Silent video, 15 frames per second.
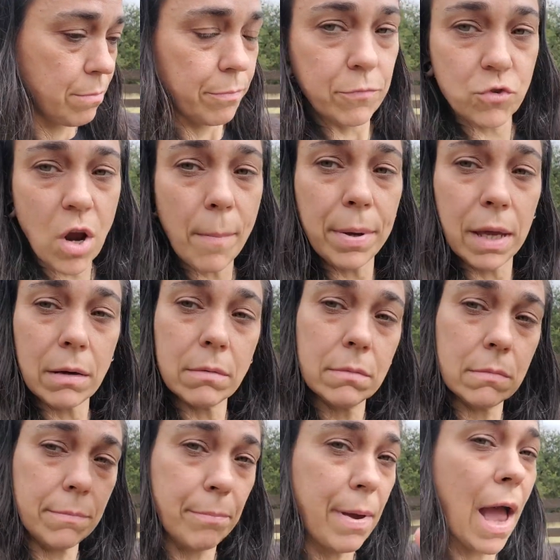drop it
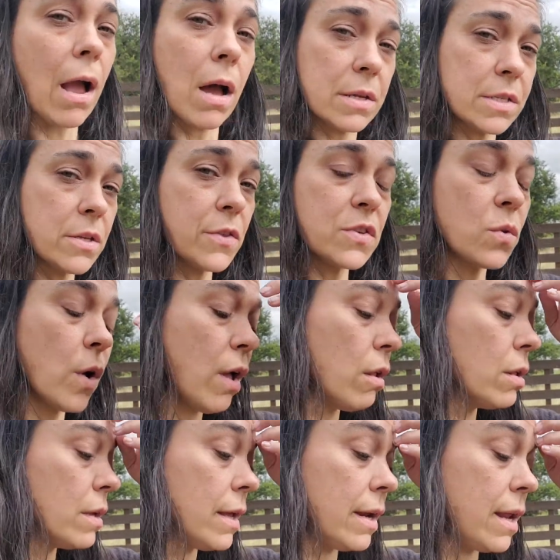back onto the soil,
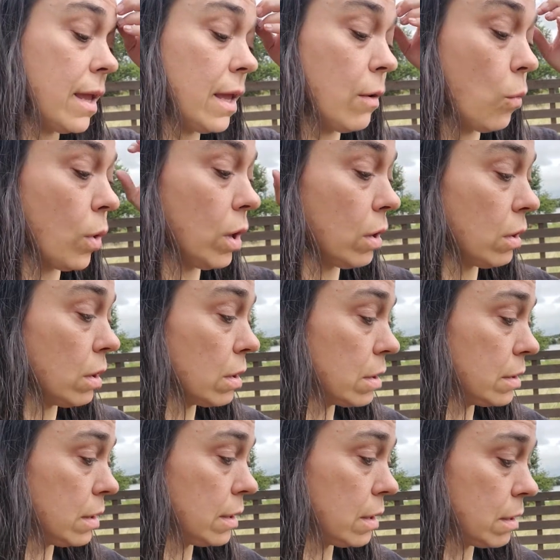and it will
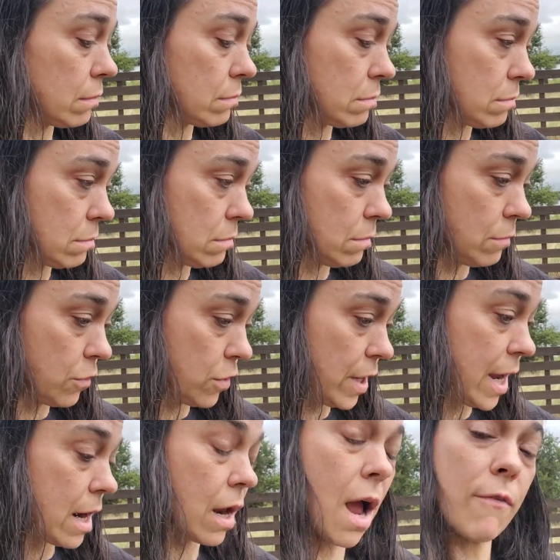
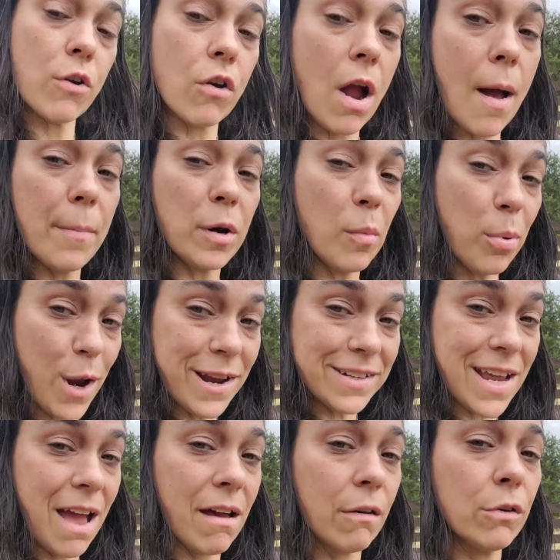create a cover crop. It'll break
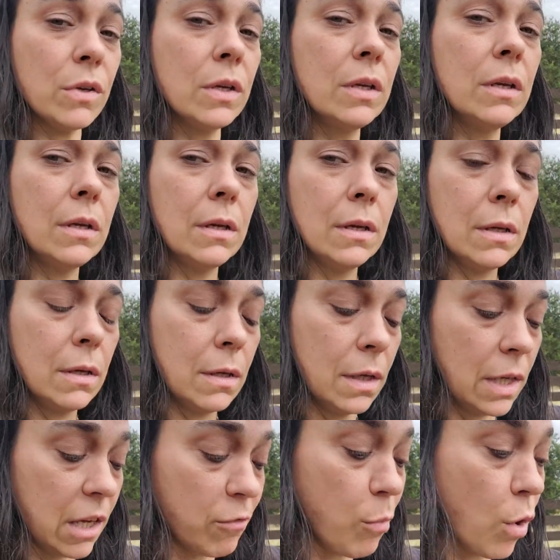down,
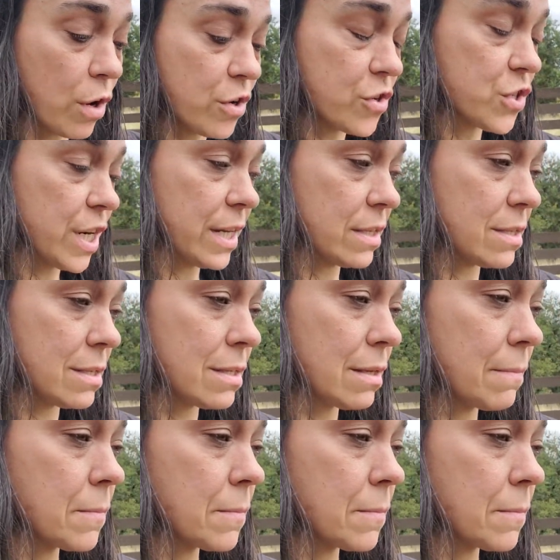give more nutrients.